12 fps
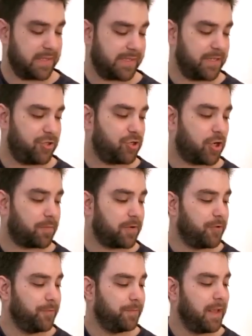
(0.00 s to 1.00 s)
A C sharp
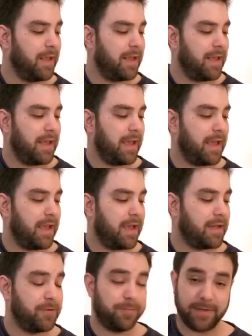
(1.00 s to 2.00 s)
note
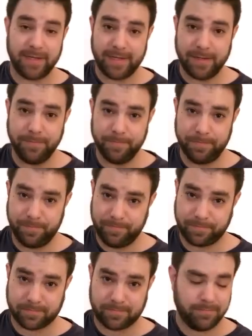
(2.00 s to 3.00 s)
and you play it.
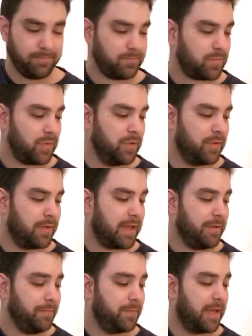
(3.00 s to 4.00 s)

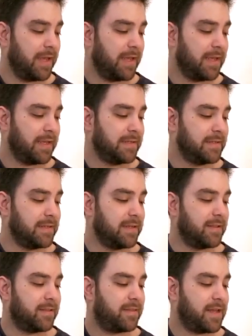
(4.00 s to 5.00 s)
Okay,
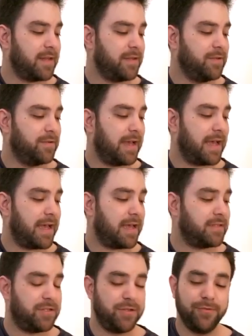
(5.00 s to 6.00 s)
and then you
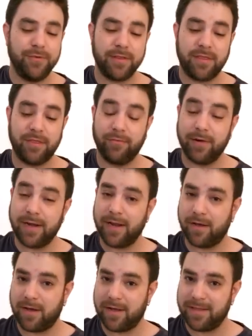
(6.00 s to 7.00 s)
add two and
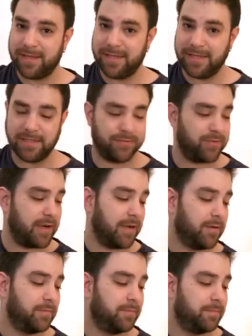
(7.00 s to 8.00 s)
three on the E
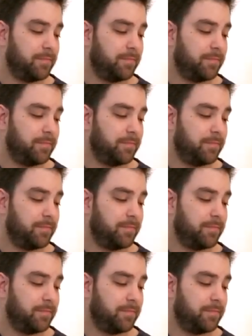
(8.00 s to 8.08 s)
string.